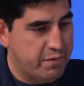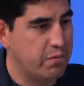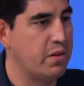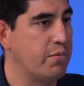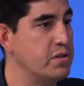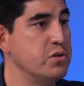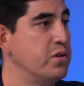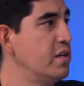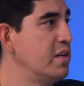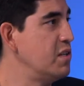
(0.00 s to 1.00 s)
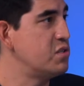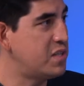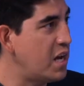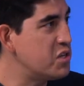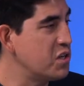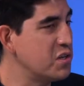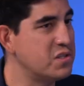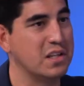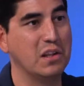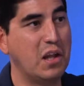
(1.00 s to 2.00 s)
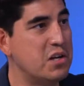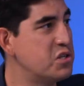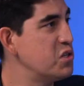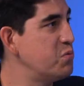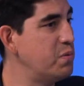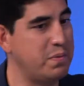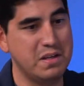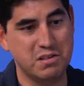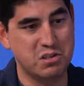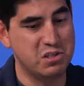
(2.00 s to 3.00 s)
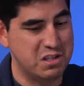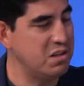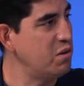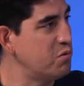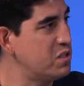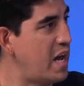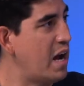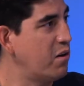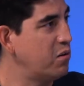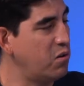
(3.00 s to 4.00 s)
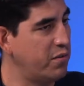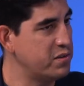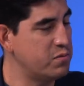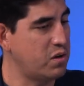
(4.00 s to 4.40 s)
they would do it in stages, and lunches would be, staggered and all that stuff.